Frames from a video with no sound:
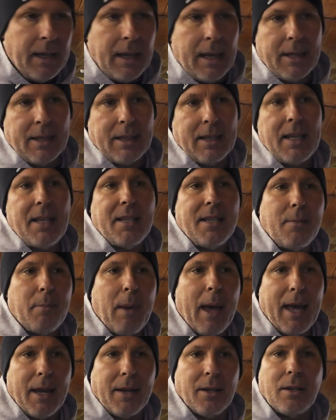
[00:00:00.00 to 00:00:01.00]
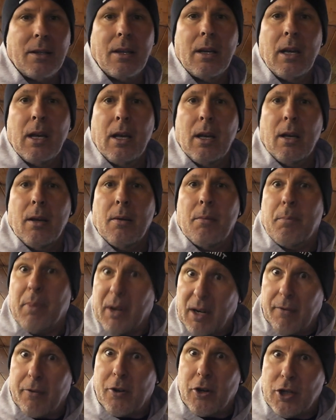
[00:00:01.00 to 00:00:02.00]
is an easy bend,
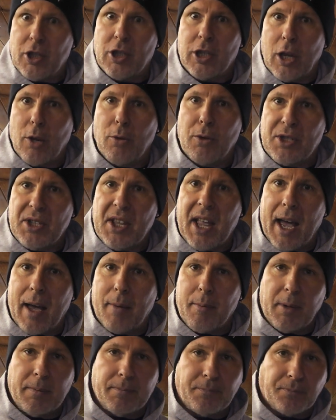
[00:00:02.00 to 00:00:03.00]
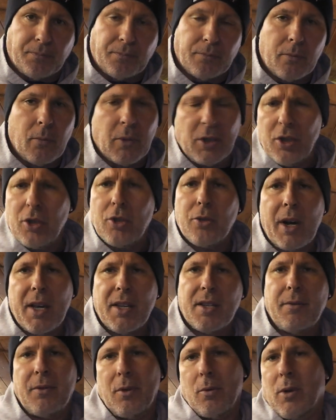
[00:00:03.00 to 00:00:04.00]
but a very slow snap, which is
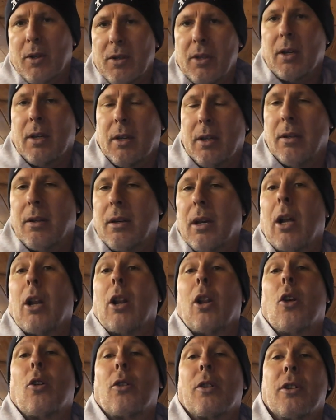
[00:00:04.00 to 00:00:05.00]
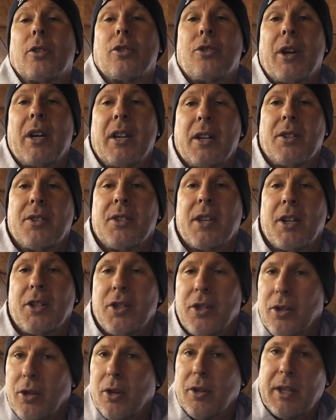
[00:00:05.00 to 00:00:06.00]
great if you want a longer training
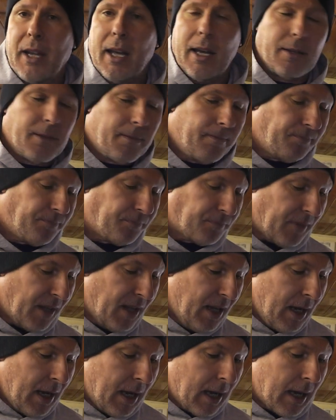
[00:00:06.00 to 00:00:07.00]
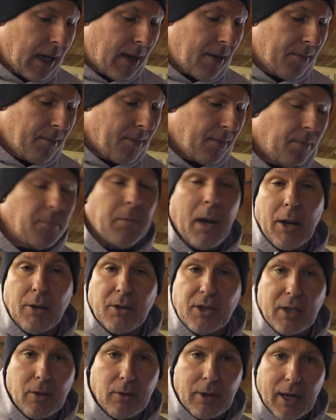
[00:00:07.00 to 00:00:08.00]
session on that.
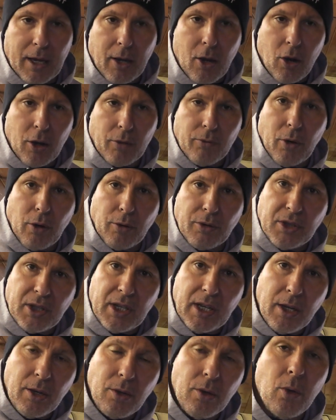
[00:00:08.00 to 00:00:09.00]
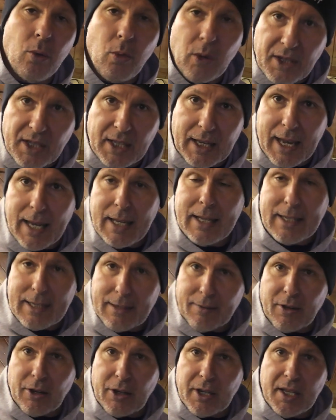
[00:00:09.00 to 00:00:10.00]
Mild steel, like hot rolled steel, once again, it's
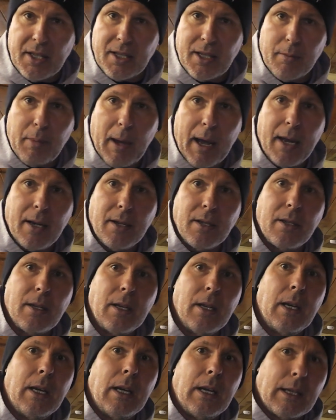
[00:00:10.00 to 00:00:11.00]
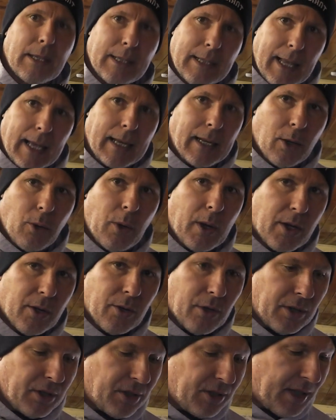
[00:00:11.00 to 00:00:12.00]
a very easy bend, slightly
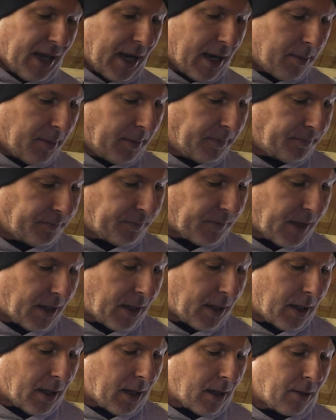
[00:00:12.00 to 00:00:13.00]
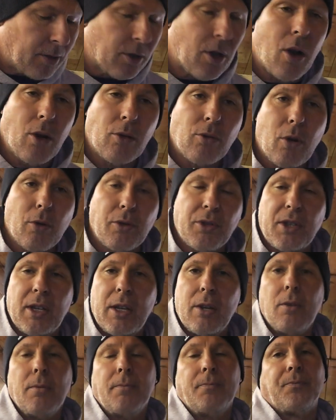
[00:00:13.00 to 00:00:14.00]
quicker on the snap. Cold rolled
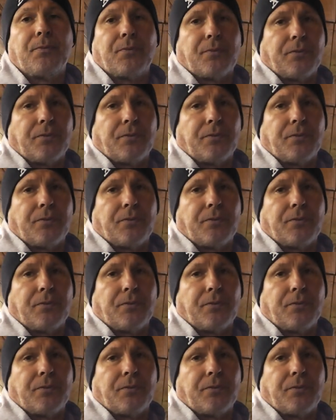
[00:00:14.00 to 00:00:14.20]
steel,